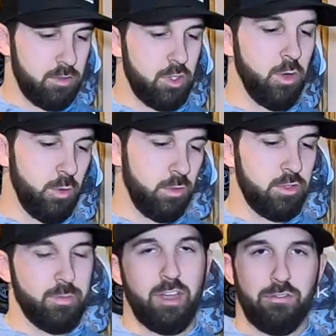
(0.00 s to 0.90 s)
Total
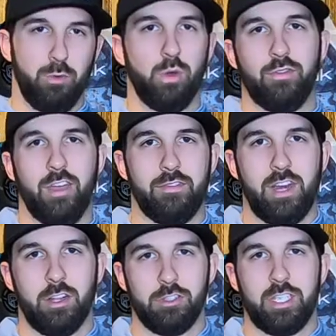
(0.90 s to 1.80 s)
is about
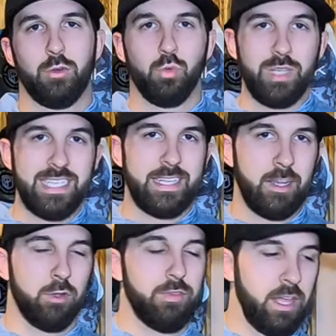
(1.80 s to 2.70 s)
$45 in
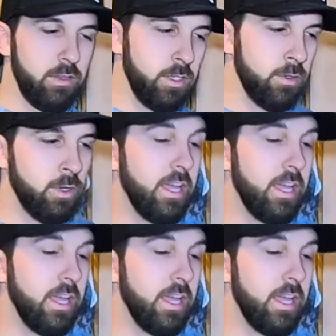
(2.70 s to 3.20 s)
retail value.